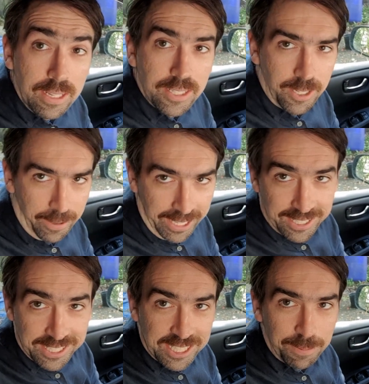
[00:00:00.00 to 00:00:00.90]
So as
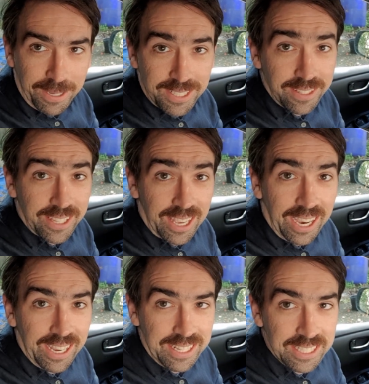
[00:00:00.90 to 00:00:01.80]
I suspected, the
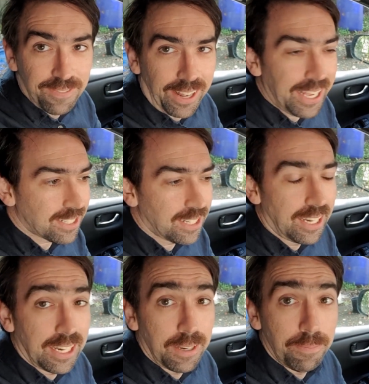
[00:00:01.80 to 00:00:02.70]
car is flat.
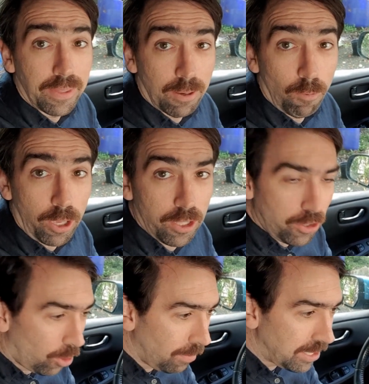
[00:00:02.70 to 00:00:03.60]
Um, what you'd
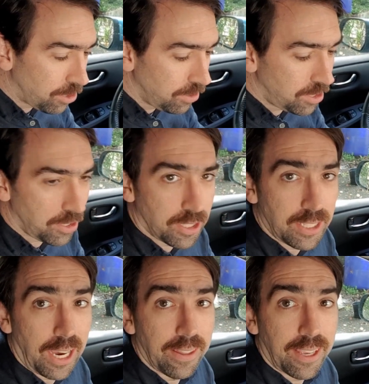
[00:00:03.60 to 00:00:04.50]
normally do is you'd
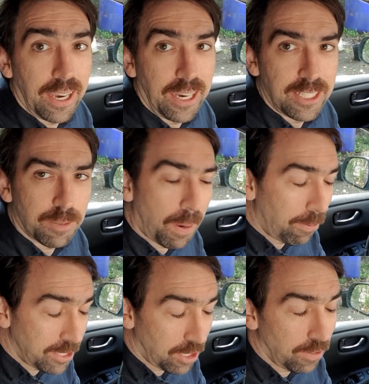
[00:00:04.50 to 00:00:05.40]
start the car just by
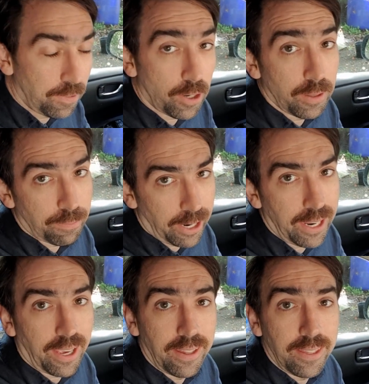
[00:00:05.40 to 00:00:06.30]
pressing your foot on the
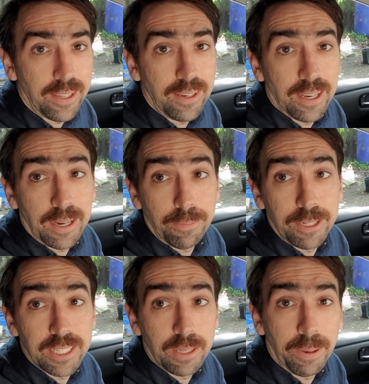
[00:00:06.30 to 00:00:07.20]
brake and then uh,
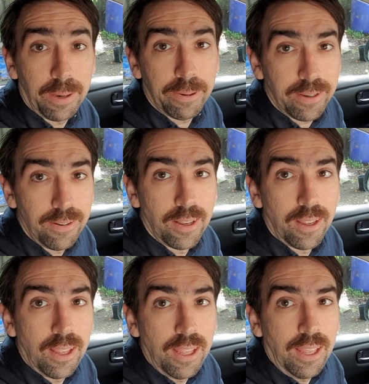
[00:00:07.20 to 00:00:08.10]
pressing the power button.
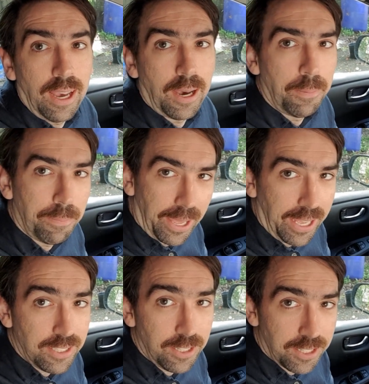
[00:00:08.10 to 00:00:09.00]
Um, but
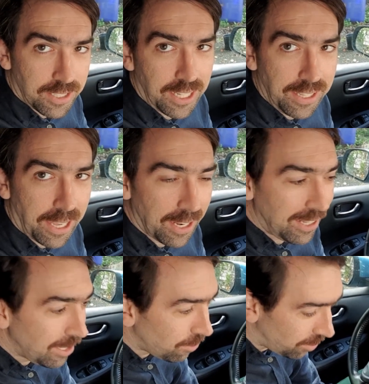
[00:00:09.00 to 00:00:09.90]
as you can see, that
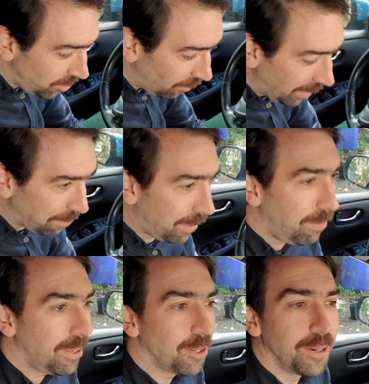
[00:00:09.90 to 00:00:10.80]
little annoying
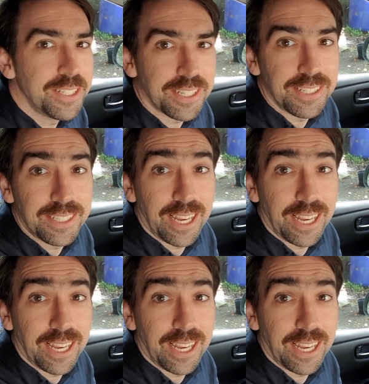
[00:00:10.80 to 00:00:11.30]
beeping noise is